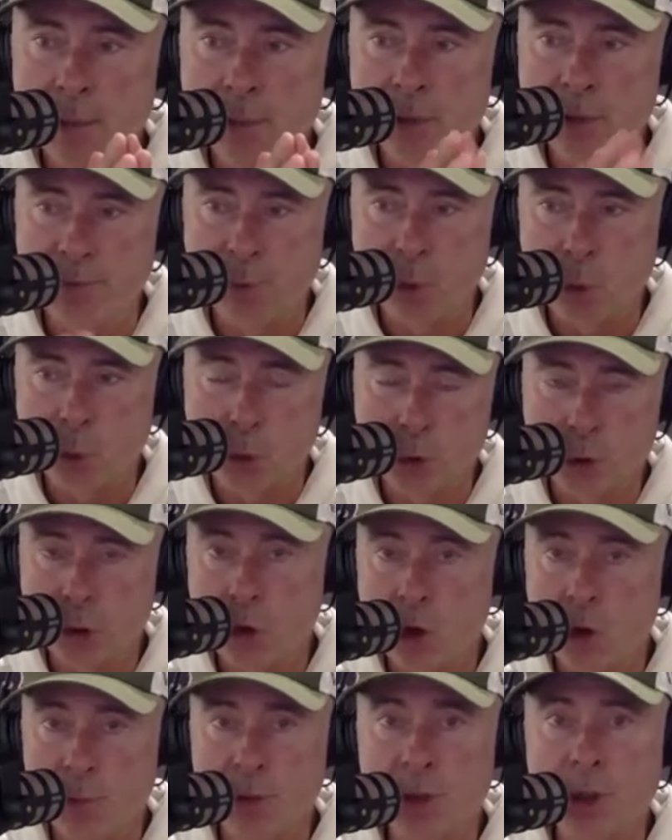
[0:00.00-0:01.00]
some
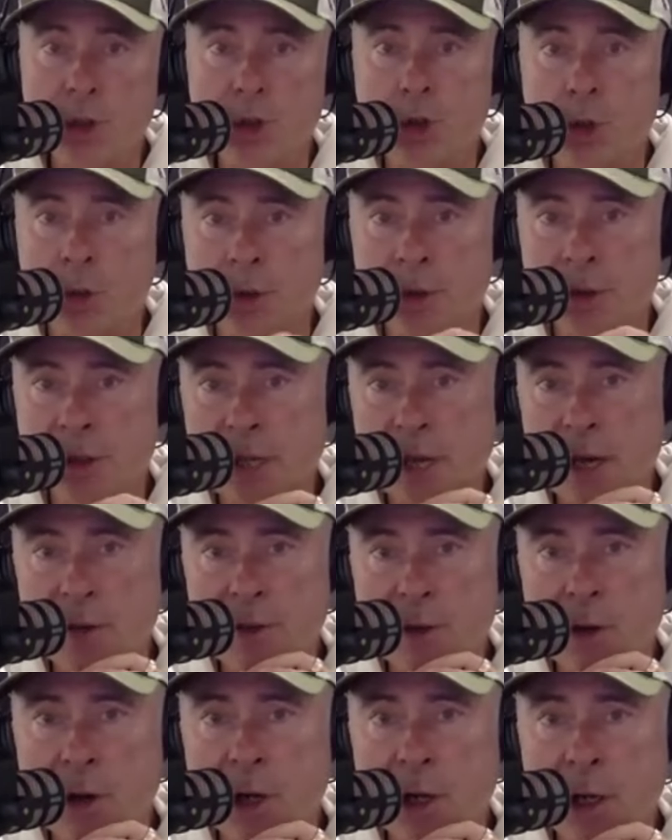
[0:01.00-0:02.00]
Porsche competition on the
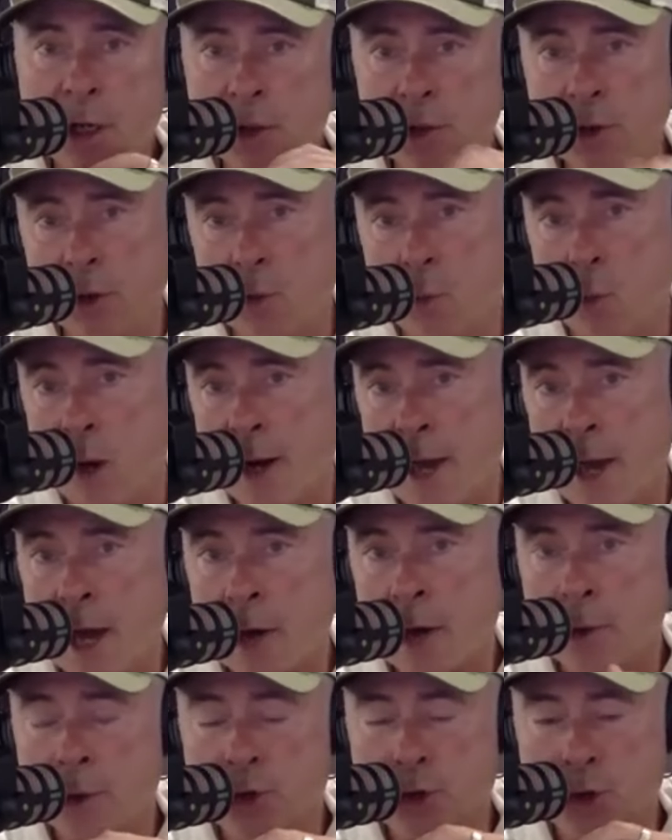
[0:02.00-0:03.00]
South Island, sort of 1
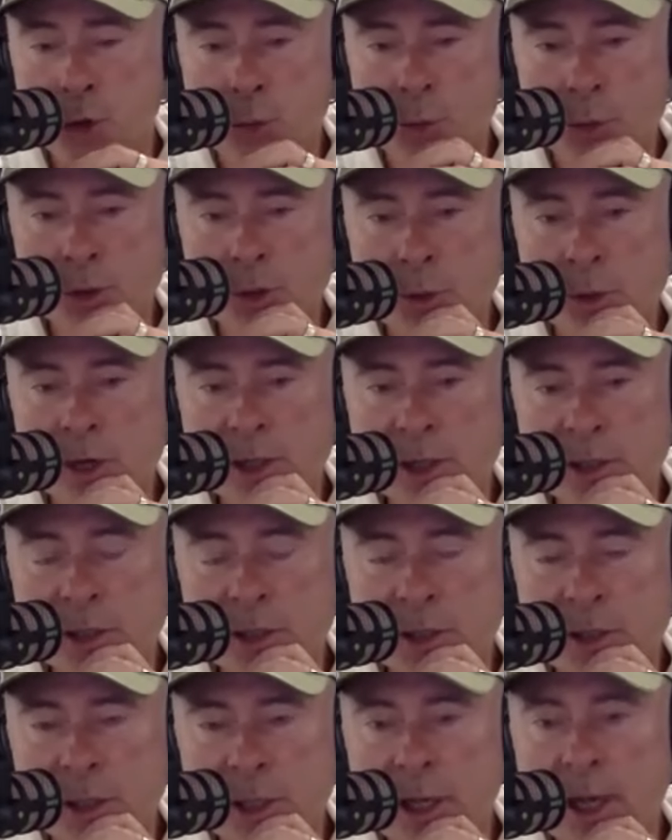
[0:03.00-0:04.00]
hour endurance
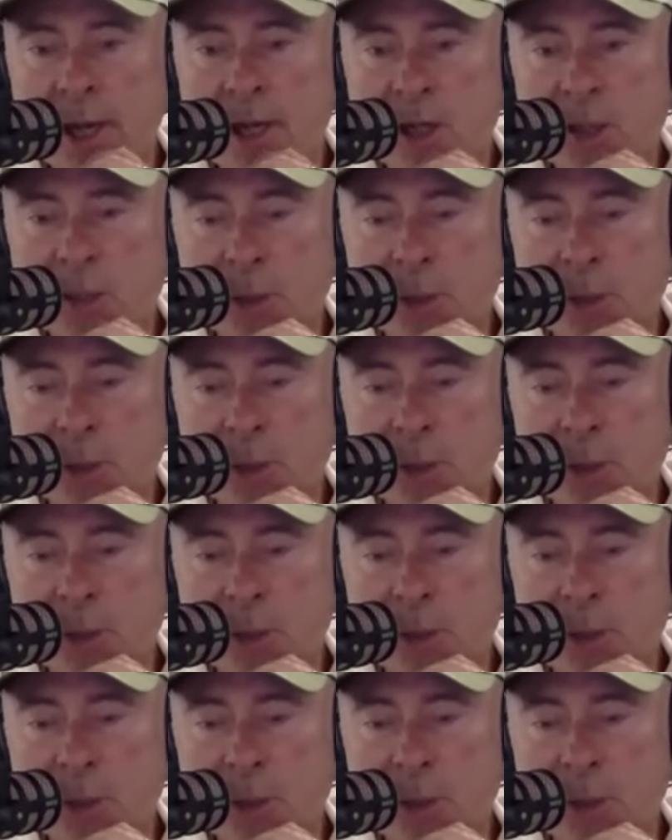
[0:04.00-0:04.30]
races. And he